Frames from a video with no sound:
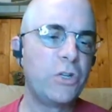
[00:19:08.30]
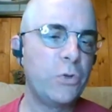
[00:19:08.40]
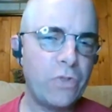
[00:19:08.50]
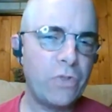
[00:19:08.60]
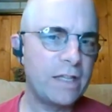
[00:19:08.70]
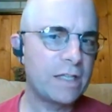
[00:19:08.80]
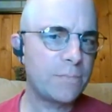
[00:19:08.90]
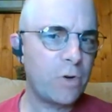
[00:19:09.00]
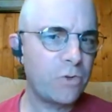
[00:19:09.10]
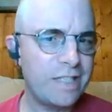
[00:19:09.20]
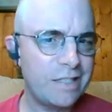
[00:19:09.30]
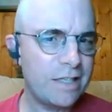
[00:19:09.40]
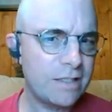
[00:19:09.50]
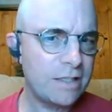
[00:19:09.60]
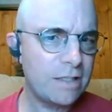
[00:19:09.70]
a new thing? This
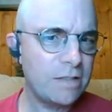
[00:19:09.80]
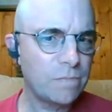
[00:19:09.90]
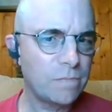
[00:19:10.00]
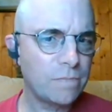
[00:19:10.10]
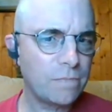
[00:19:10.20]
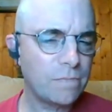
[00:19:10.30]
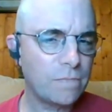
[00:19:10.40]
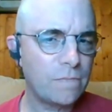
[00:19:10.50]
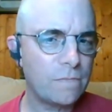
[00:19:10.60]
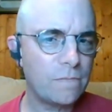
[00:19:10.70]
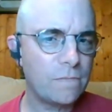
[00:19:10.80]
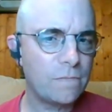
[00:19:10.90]
protein testing? It is. It